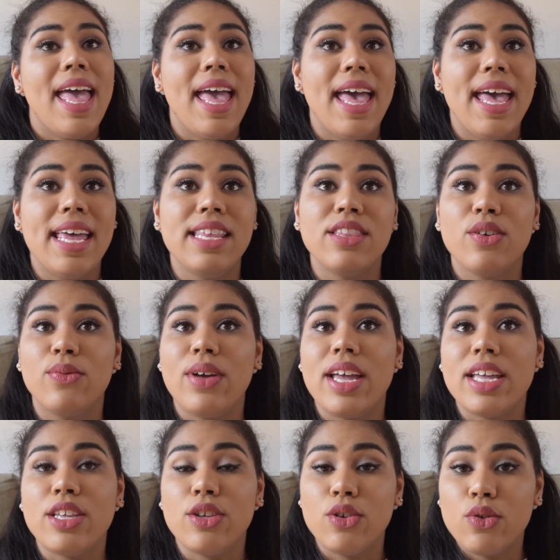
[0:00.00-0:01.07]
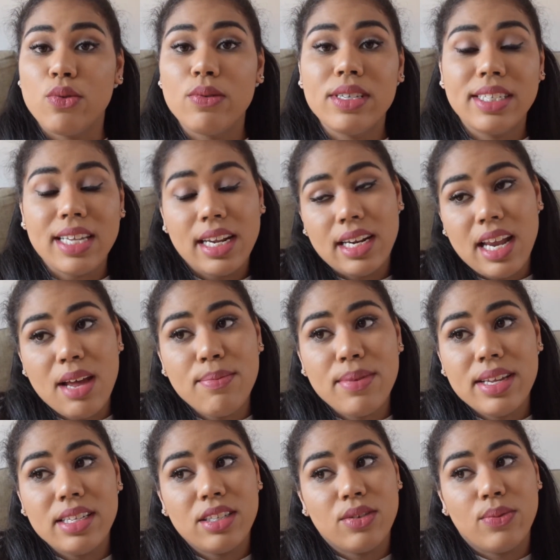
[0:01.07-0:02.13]
And the way you set it
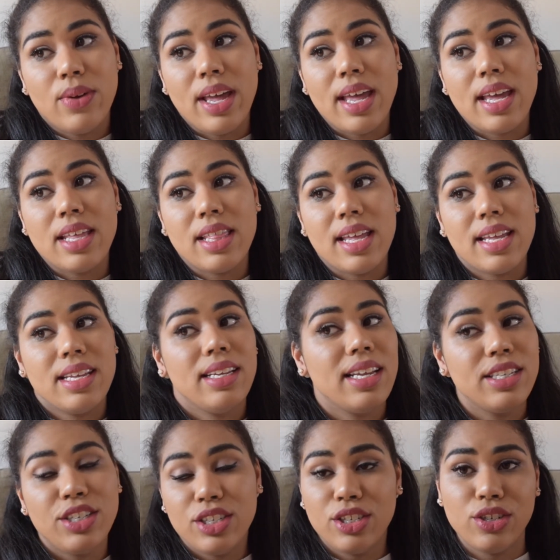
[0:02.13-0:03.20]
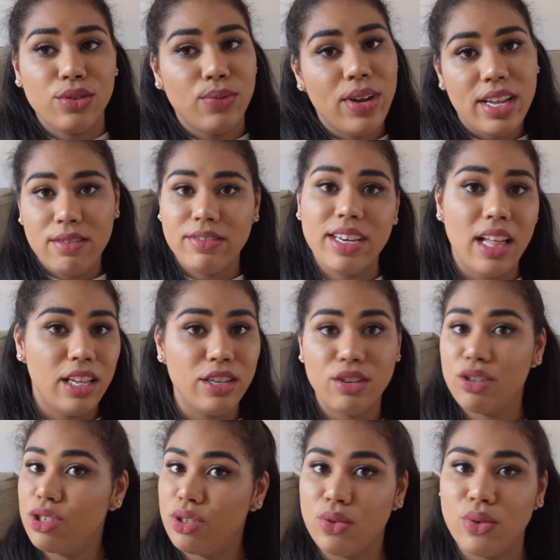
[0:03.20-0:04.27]
up is the way, like, it's just your way of telling
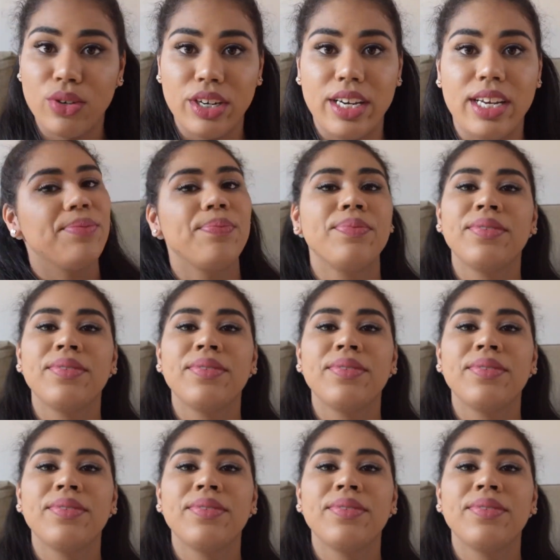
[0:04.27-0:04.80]
your story.